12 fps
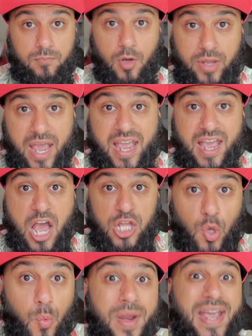Okay,
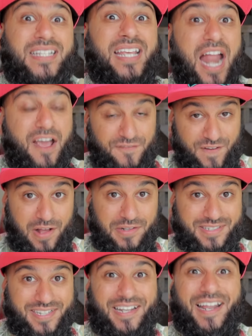the reason I
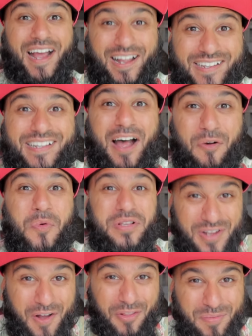felt like Ali Dawah was
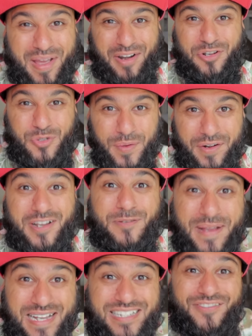calling me out on Twitter is
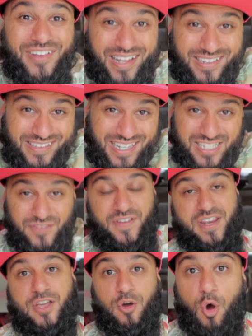because of this
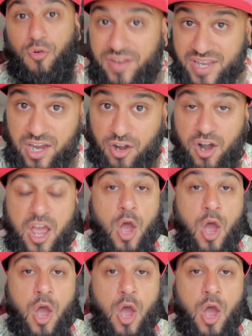video over here,